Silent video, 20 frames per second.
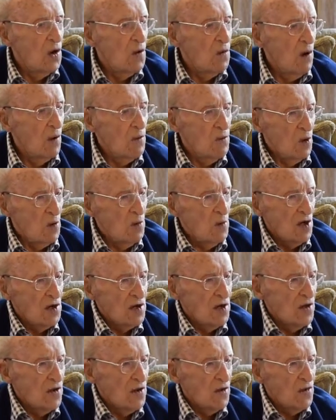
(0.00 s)
when we were
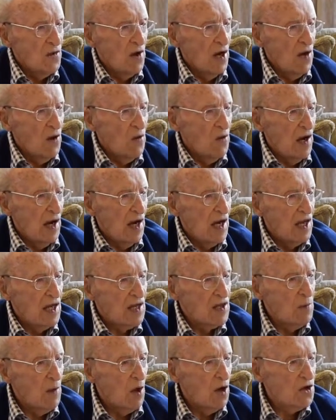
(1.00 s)
building the railway.
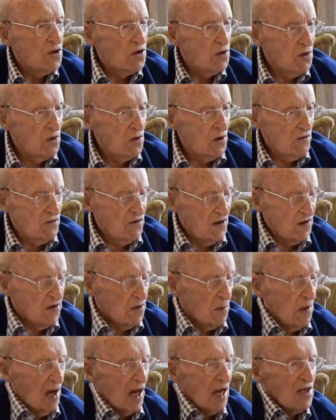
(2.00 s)
It's about
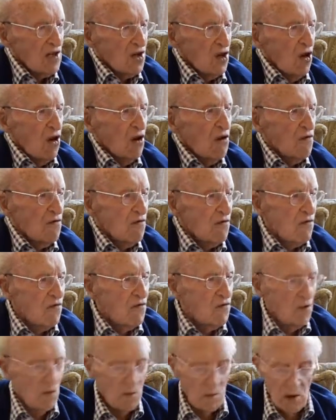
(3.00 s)
250 miles long
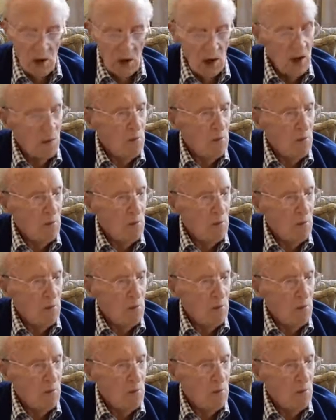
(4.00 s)
from